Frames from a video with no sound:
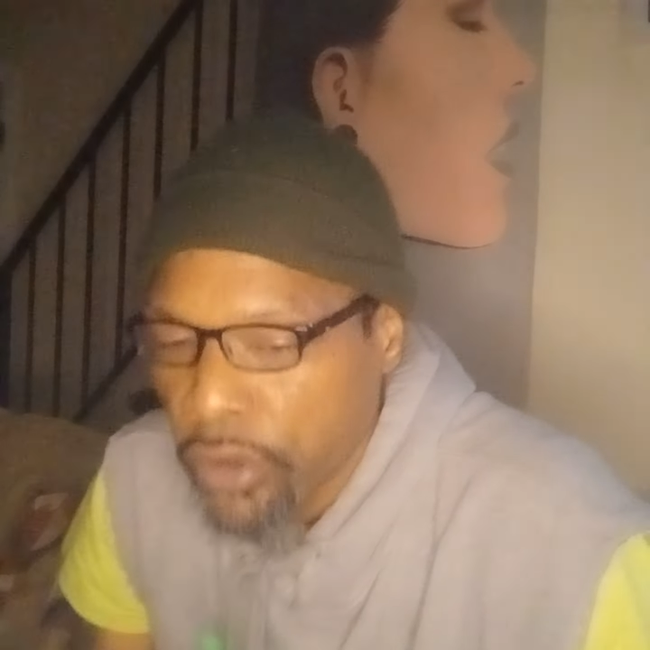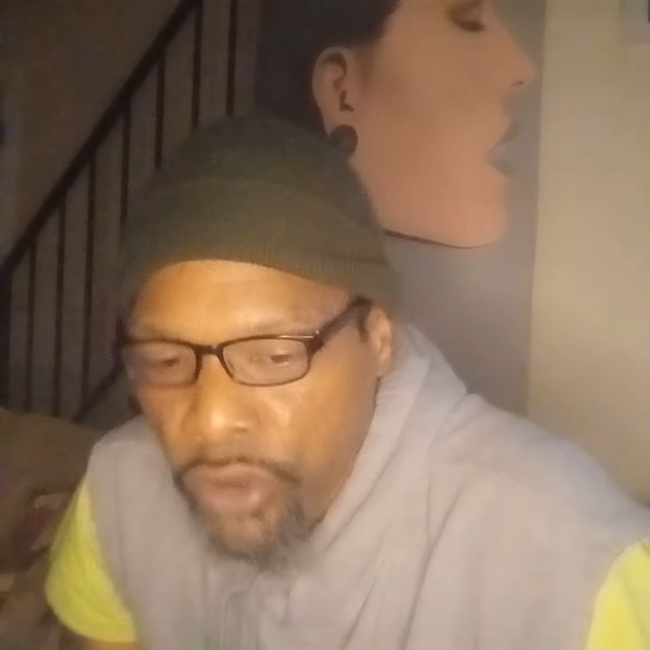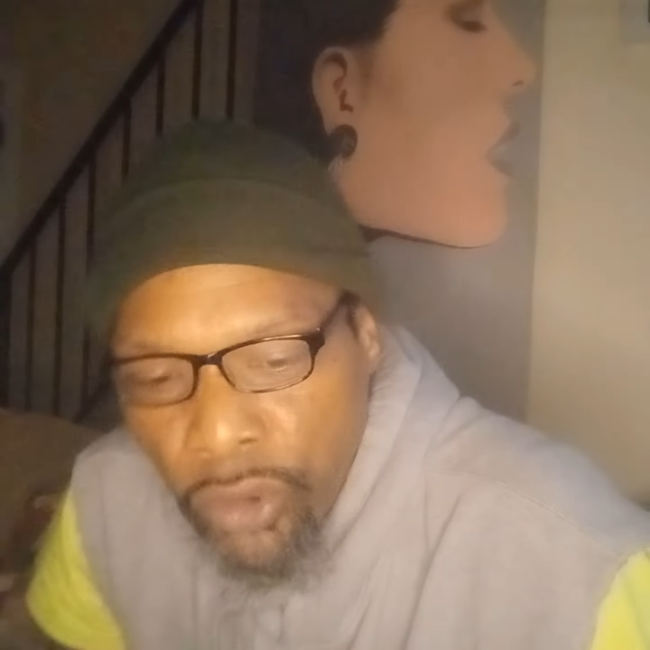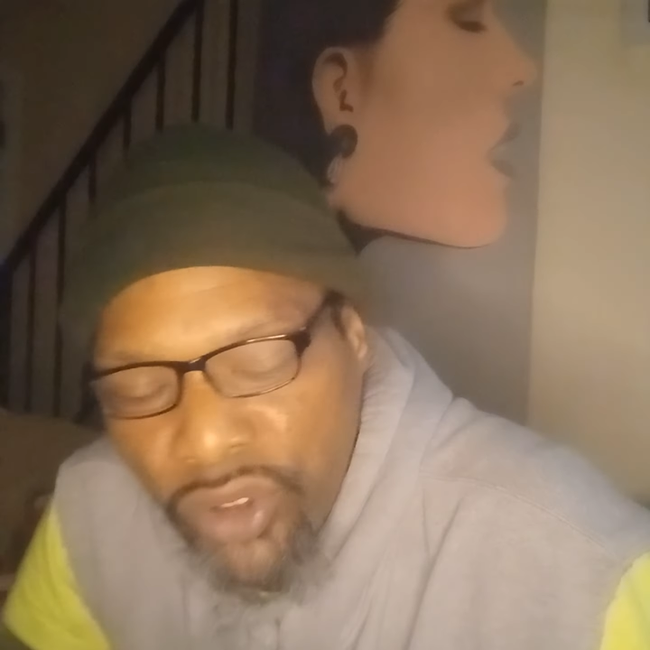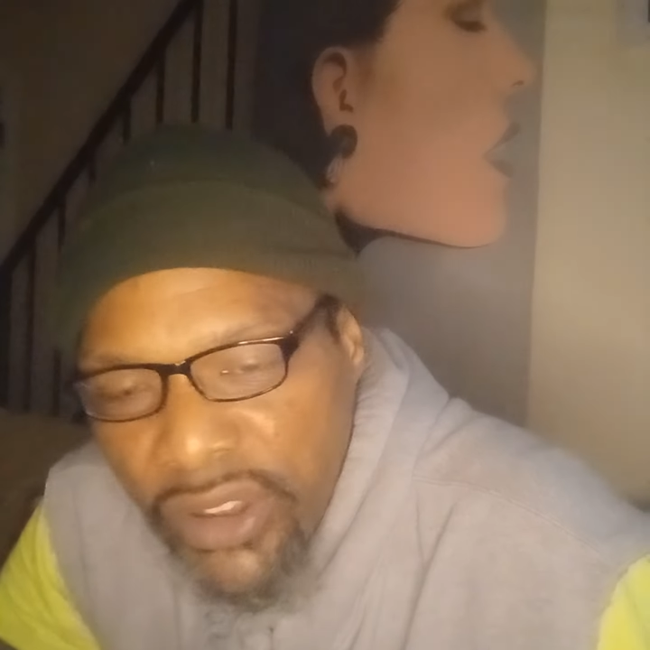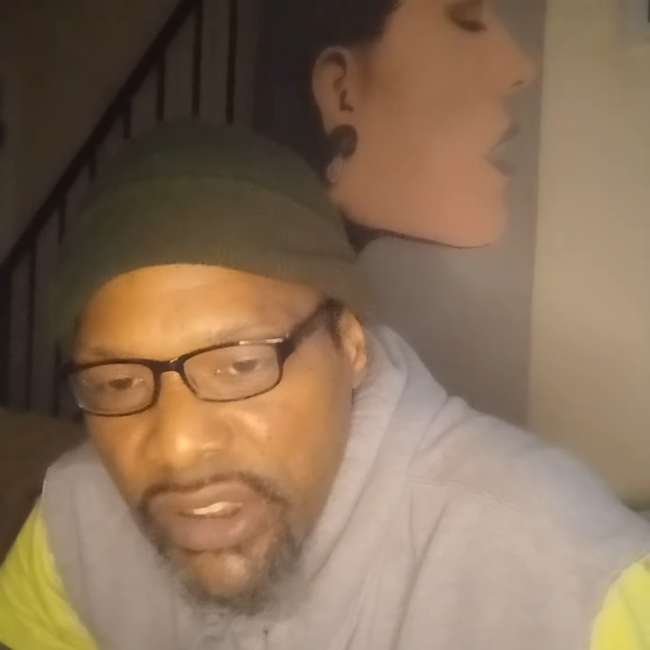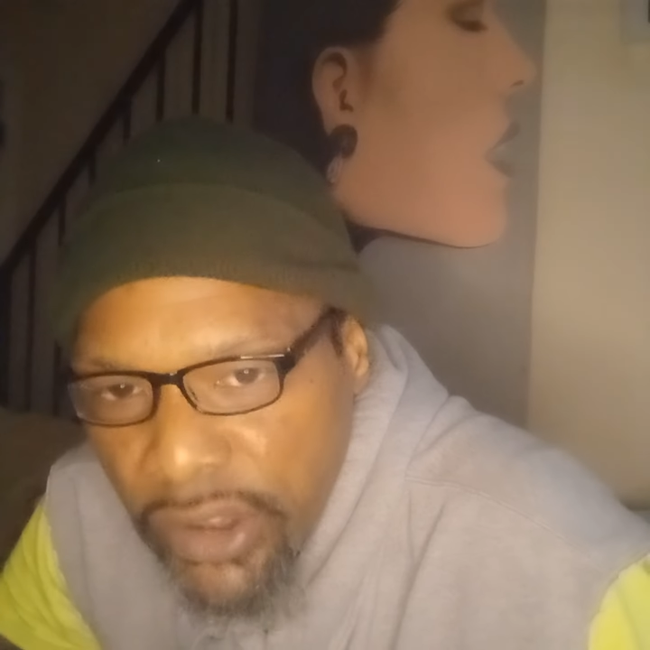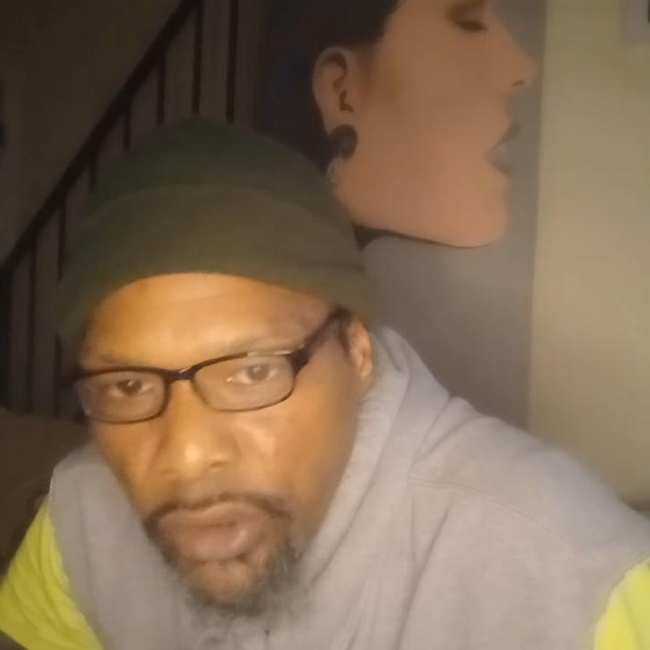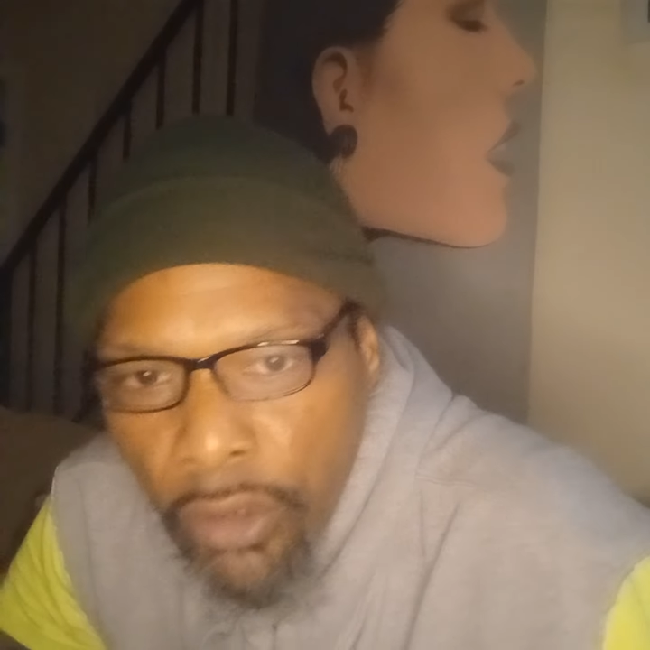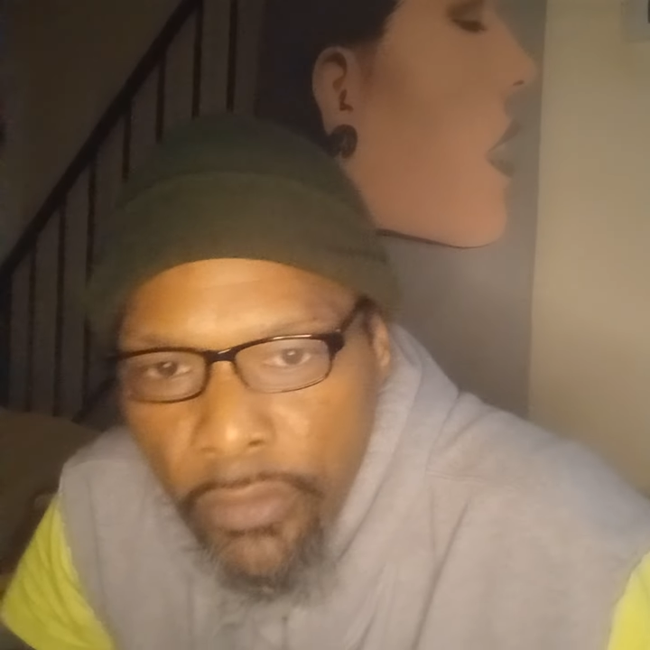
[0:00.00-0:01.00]
So
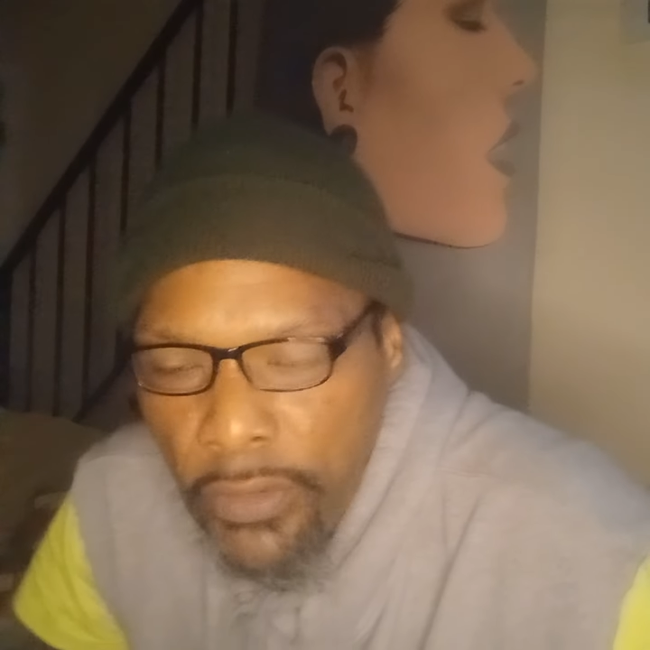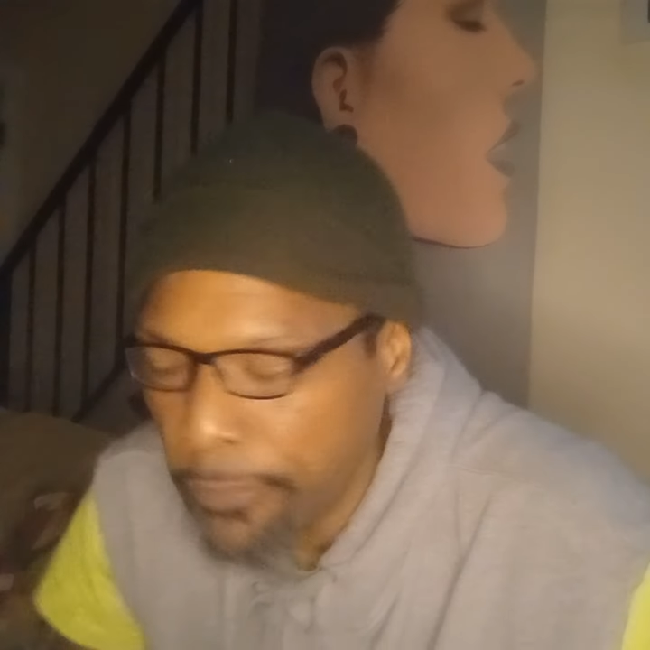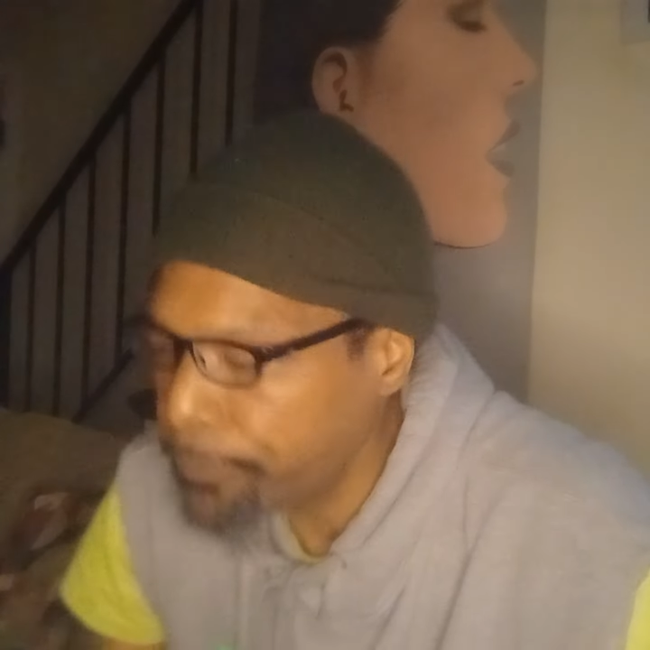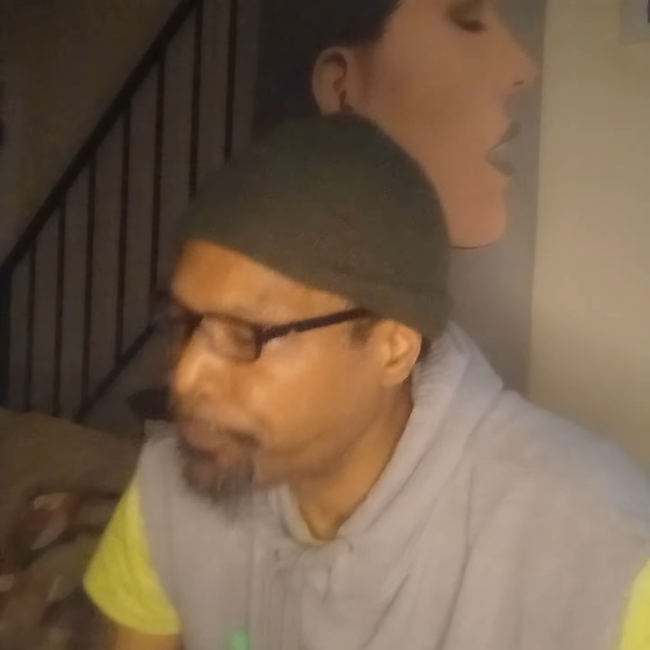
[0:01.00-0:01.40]
season over,